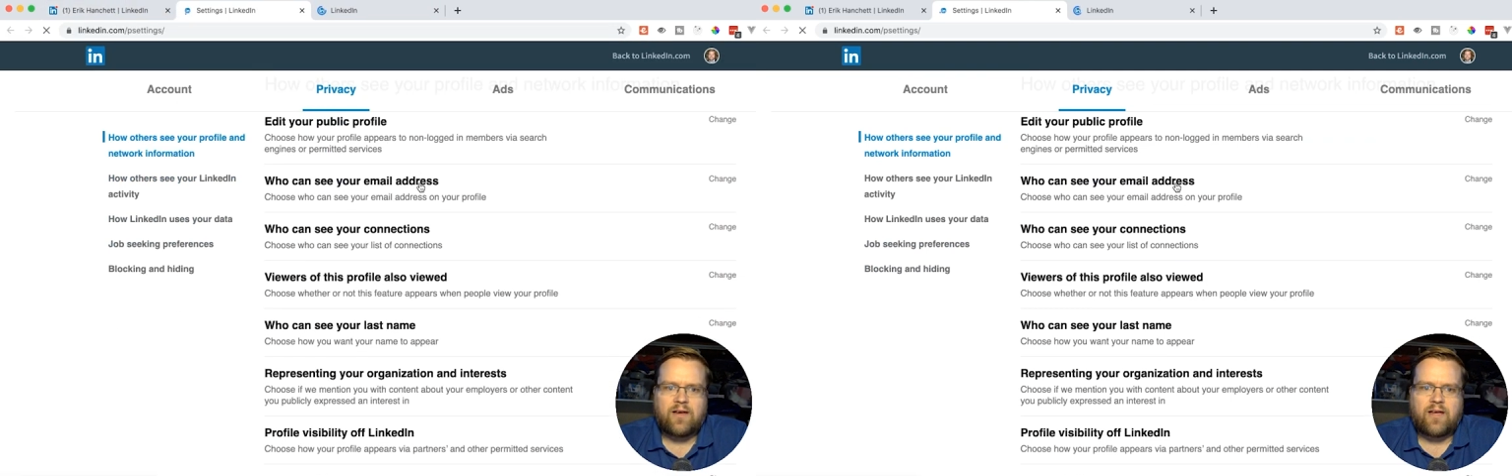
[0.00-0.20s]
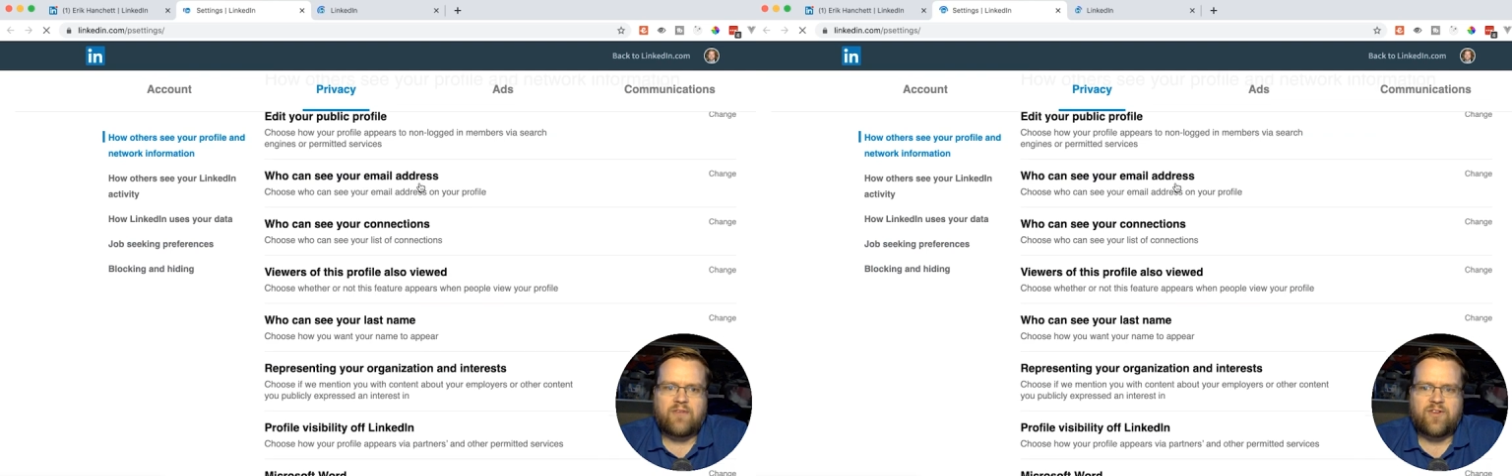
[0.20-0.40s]

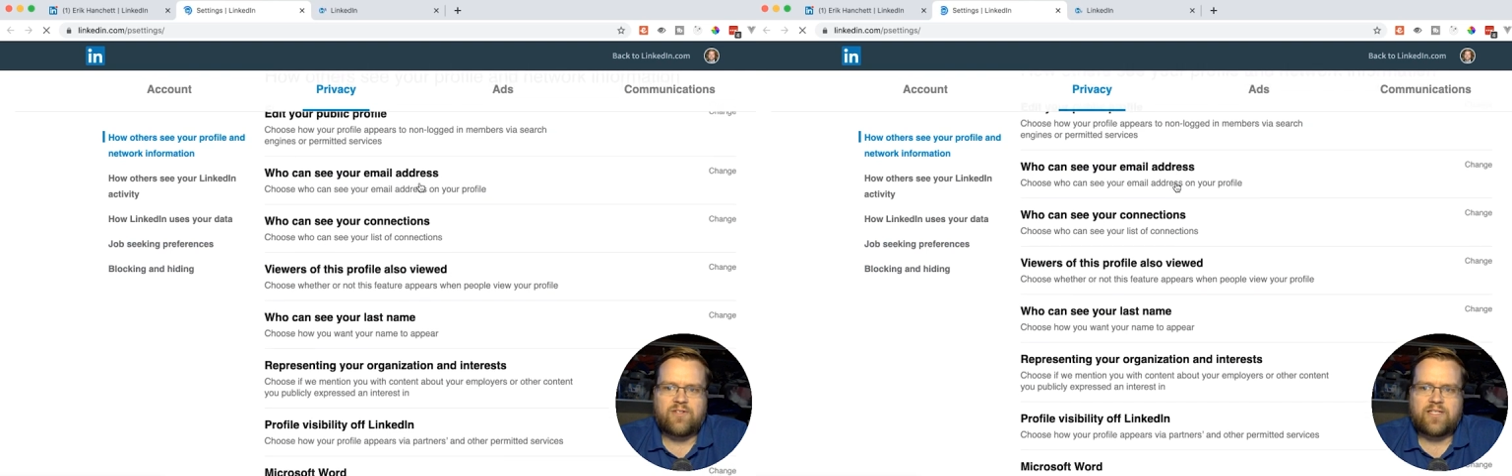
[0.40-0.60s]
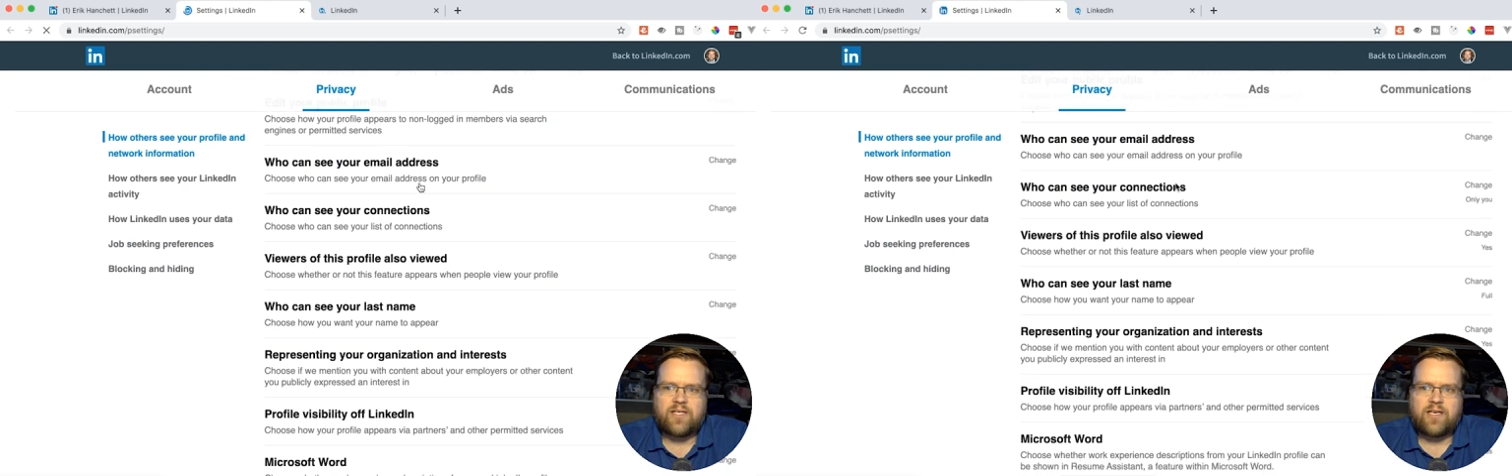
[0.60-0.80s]
If you
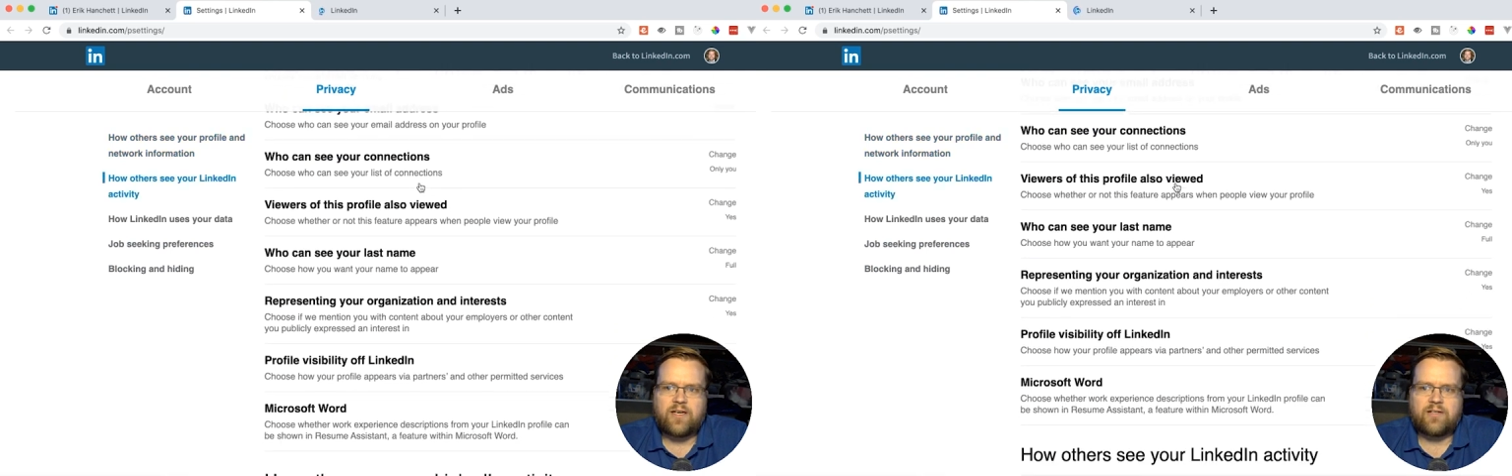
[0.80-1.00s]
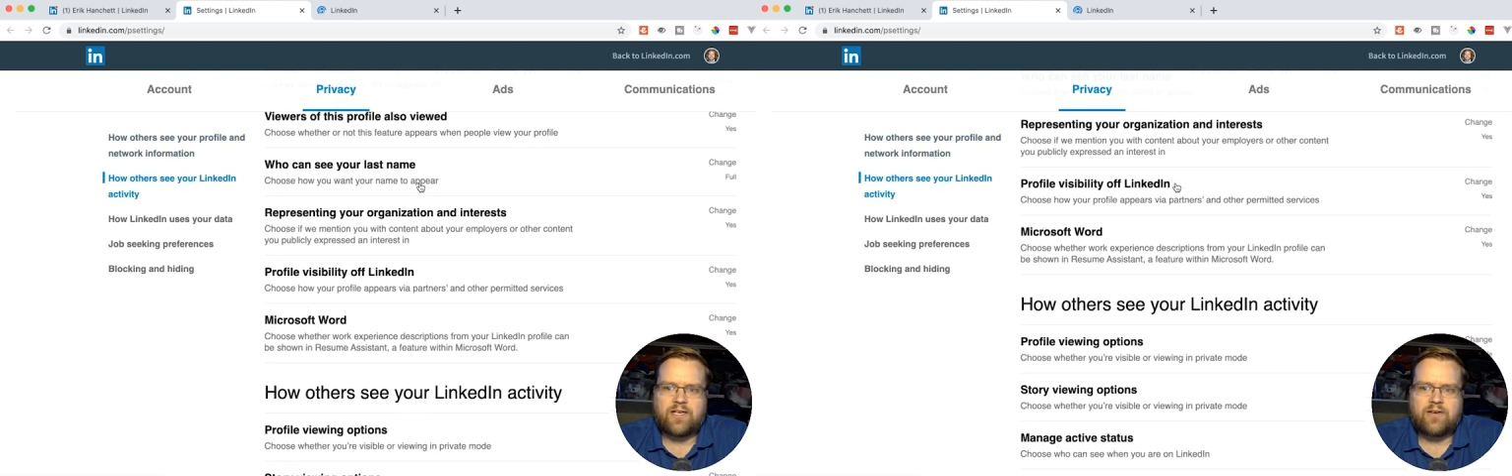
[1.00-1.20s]
see
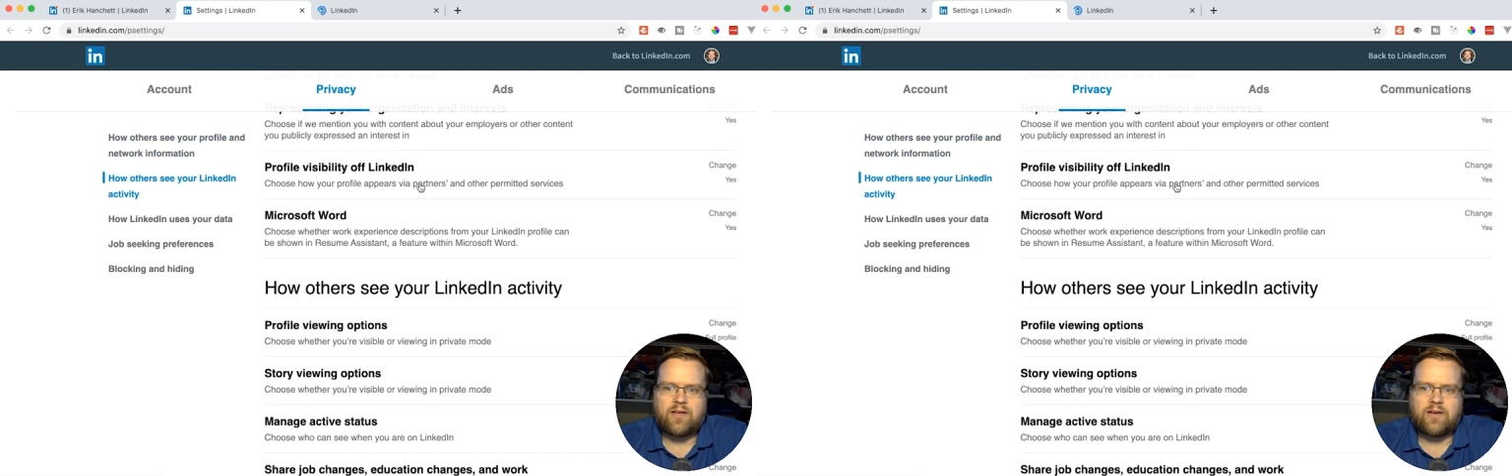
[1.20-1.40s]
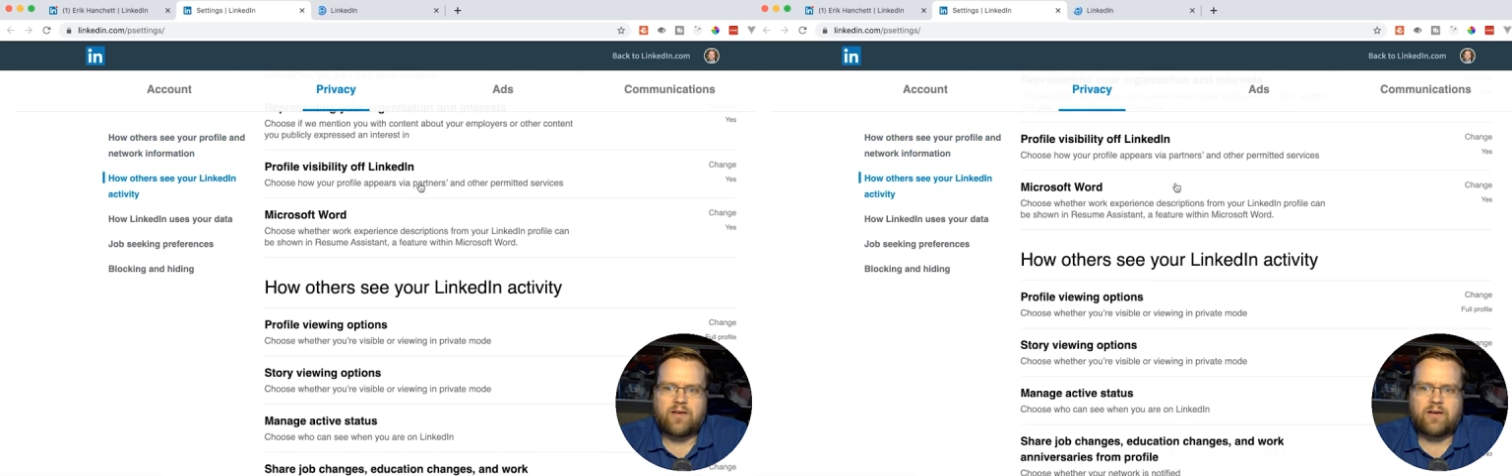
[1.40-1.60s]
here down
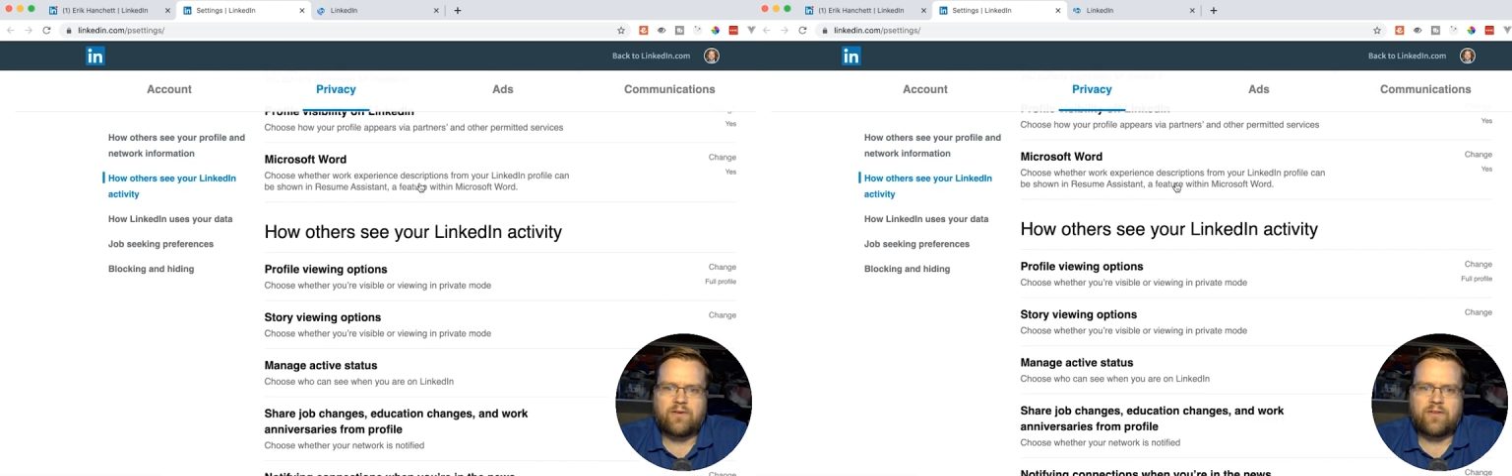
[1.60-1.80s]
here,